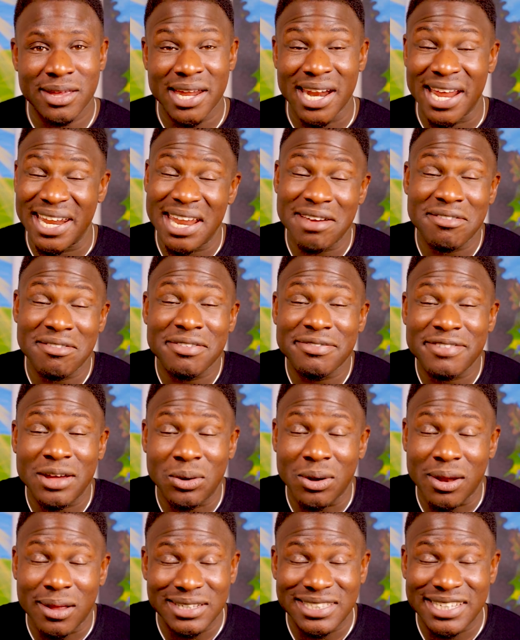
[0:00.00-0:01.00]
And I never
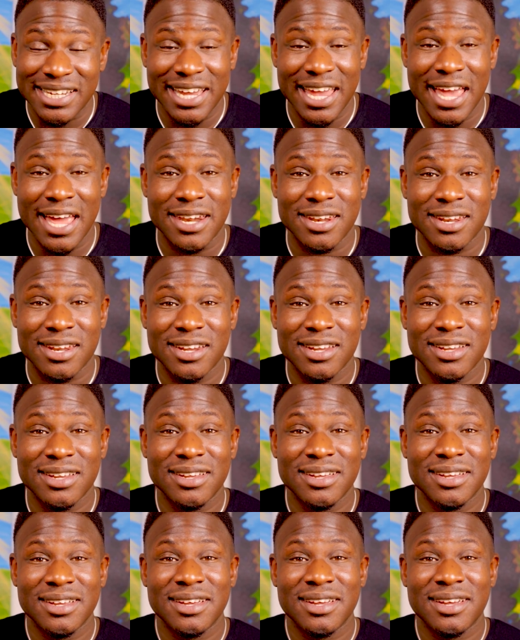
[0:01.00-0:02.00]
felt lost again
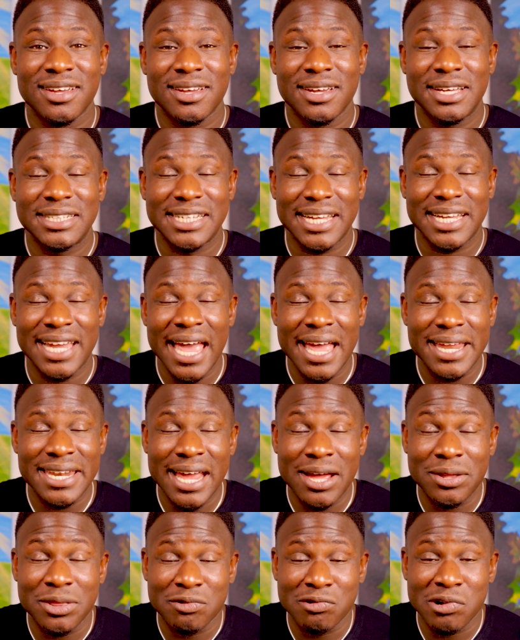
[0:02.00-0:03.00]
because a cat
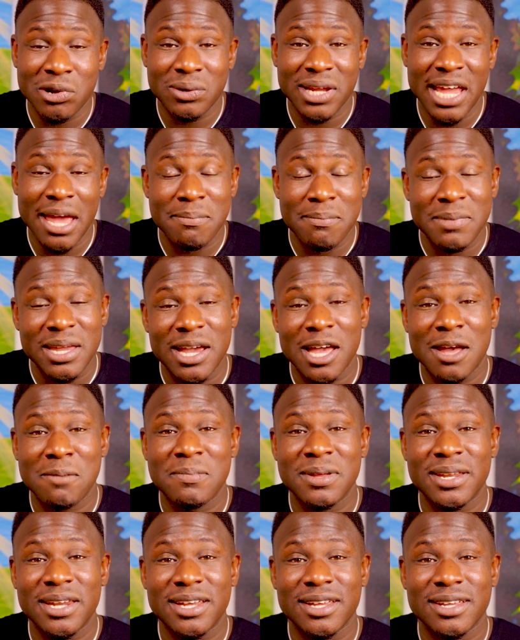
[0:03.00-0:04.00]
down the road kept me
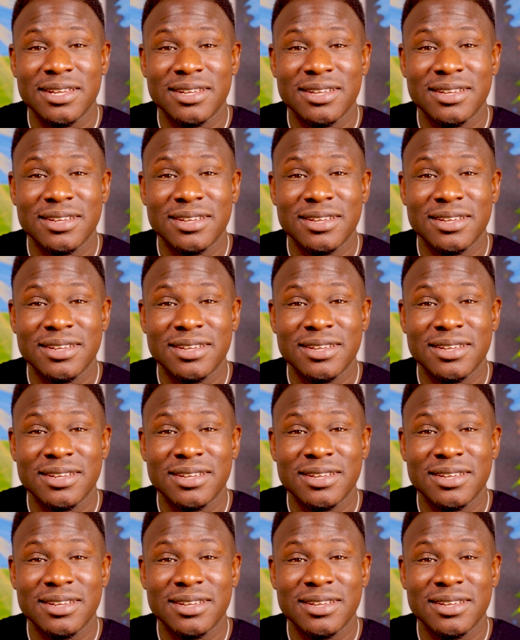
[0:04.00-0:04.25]
company.